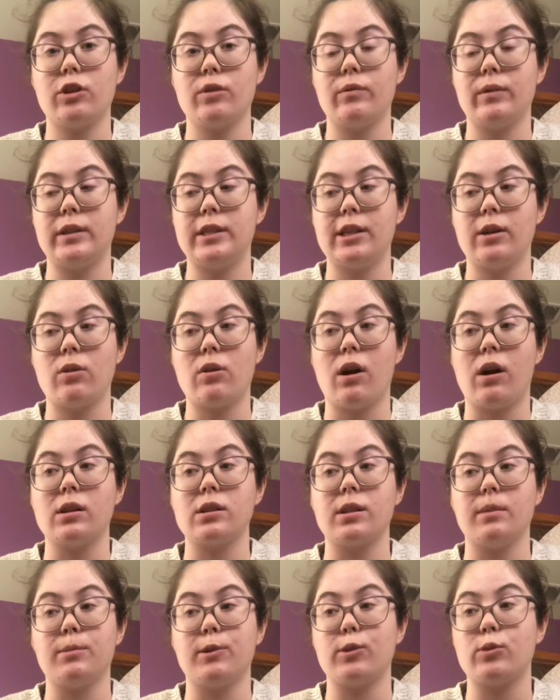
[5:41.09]
retail cost
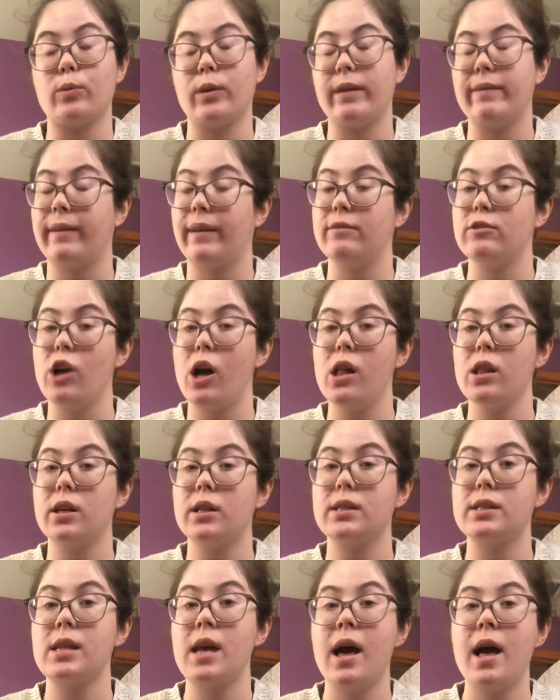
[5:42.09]
up to
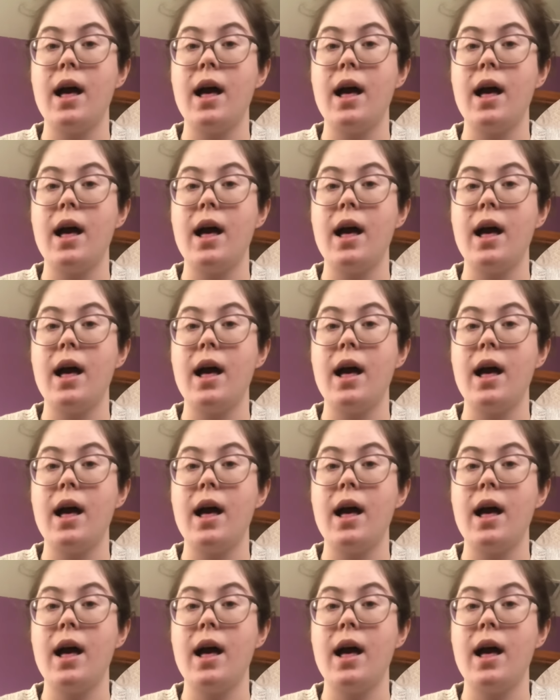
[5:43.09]
$25